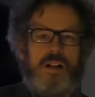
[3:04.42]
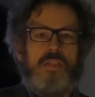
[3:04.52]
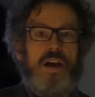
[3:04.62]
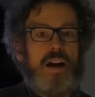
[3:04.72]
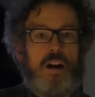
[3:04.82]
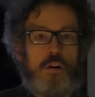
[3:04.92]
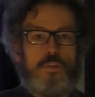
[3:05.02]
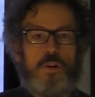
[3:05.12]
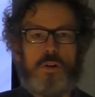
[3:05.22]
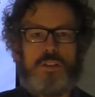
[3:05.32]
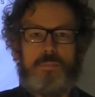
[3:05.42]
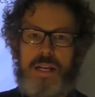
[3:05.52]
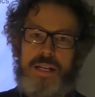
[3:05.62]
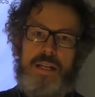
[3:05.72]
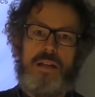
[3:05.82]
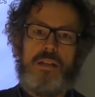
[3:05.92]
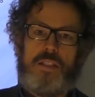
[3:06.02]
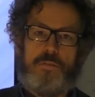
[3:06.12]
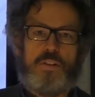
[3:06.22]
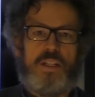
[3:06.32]
There are, of course, many
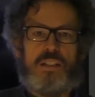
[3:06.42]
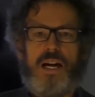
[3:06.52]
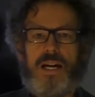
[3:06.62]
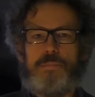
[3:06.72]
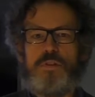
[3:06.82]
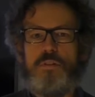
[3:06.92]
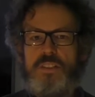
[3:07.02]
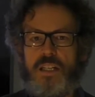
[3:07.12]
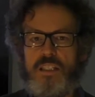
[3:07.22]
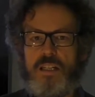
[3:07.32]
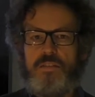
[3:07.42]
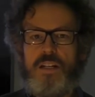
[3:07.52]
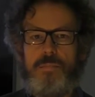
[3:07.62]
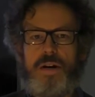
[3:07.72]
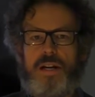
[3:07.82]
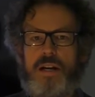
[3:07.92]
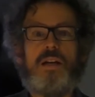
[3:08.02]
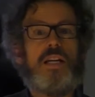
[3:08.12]
different types of such equilibria.